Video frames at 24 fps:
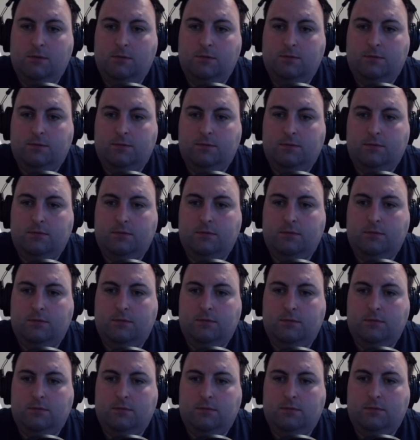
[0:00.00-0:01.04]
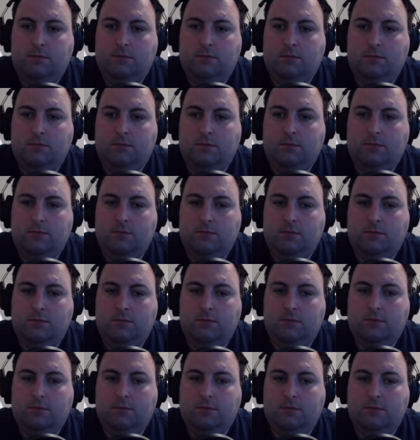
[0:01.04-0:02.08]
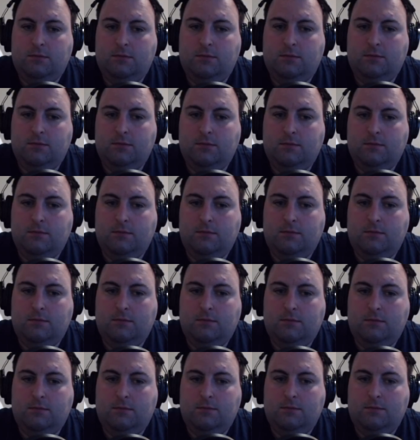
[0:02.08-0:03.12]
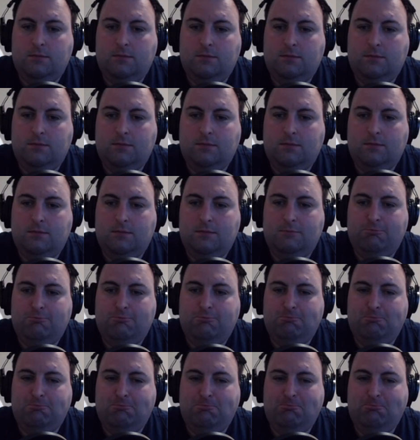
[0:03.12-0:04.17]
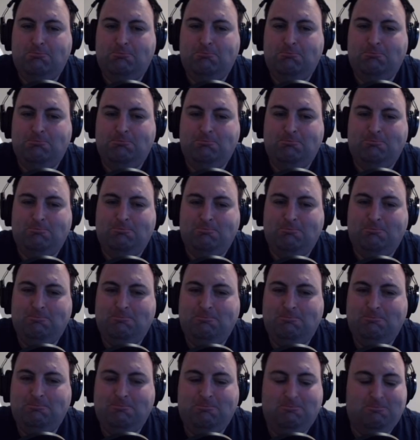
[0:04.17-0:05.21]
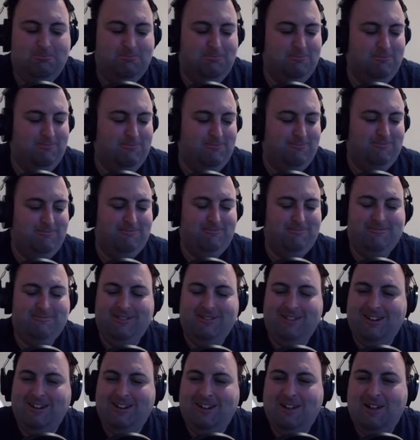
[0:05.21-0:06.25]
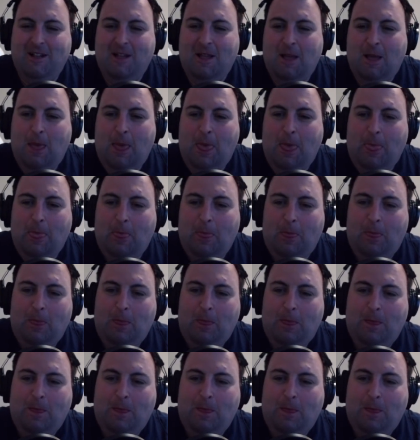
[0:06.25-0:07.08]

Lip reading: No words are spoken by the person on screen.